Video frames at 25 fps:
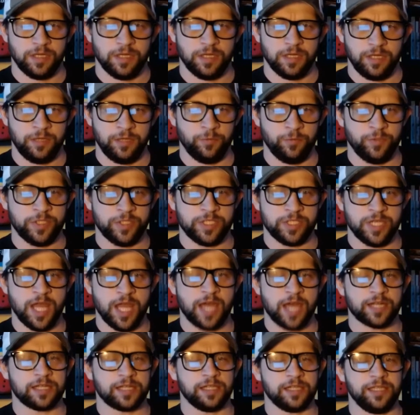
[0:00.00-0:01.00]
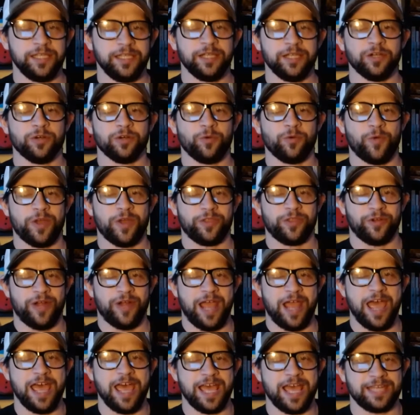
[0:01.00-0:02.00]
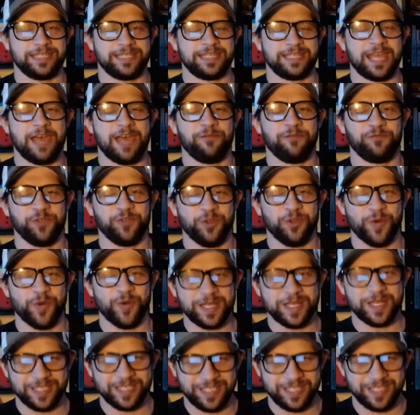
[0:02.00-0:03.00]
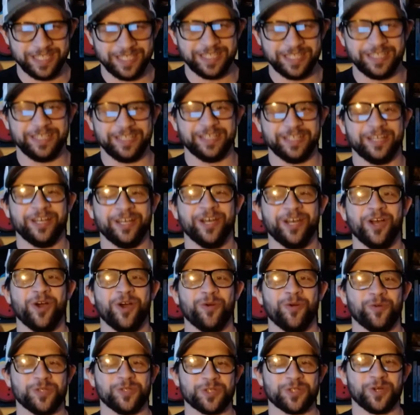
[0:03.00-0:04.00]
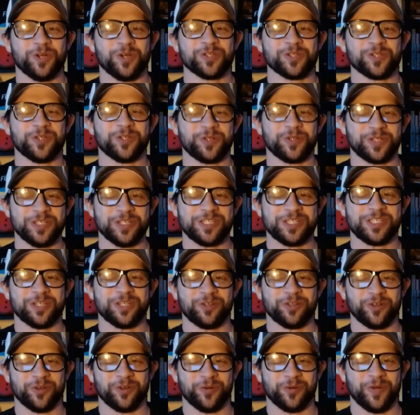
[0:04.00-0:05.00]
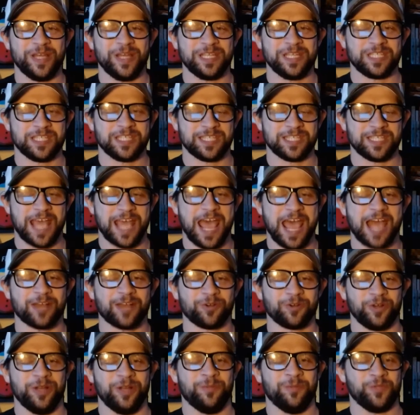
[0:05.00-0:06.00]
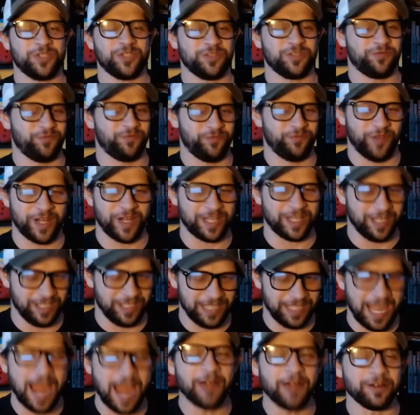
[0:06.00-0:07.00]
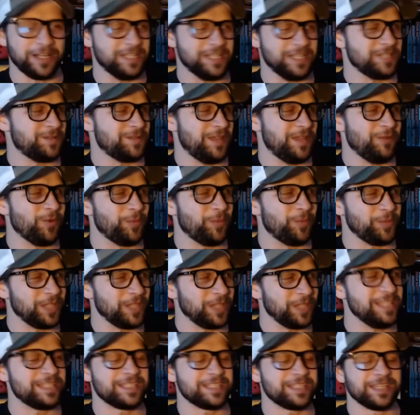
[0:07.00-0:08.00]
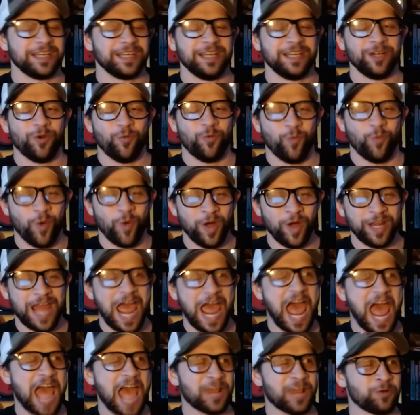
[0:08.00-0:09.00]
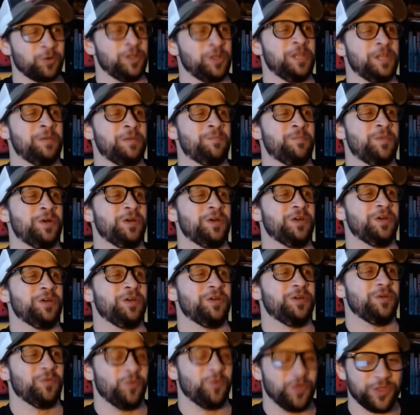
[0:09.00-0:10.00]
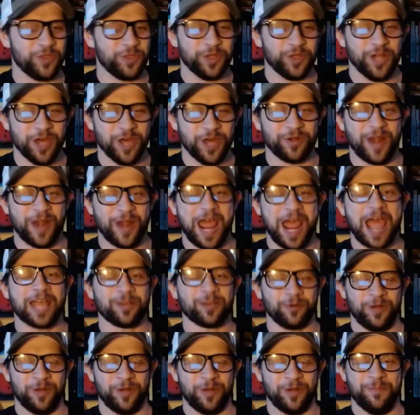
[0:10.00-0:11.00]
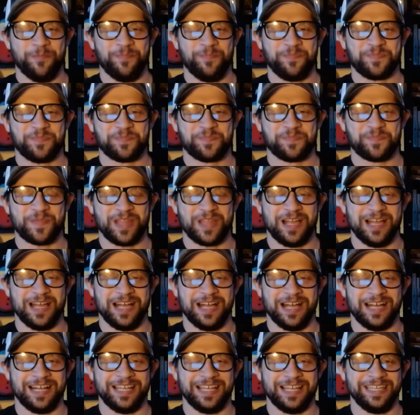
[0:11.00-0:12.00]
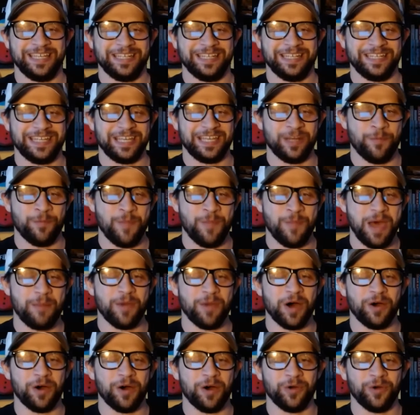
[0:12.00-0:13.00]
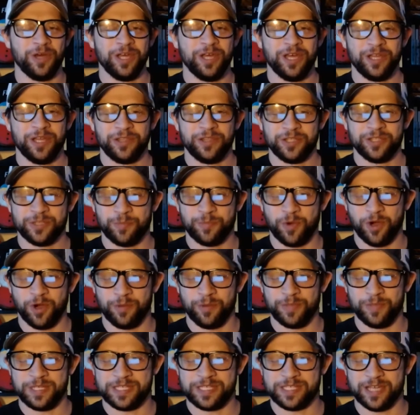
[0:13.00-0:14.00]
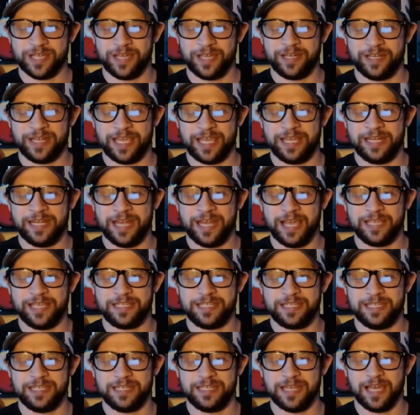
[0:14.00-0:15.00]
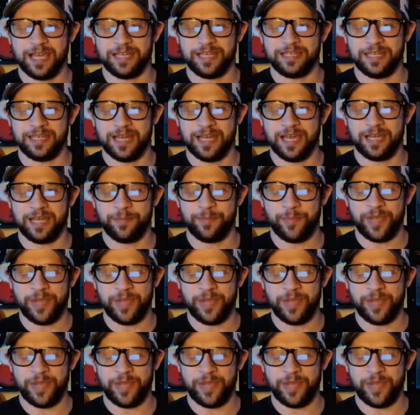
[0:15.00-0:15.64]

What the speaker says: It was not clear whether SFUSD was also considered a racist acronym, which is fucking hilarious. They replaced one acronym with another acronym. In a memo, the department cited a 1999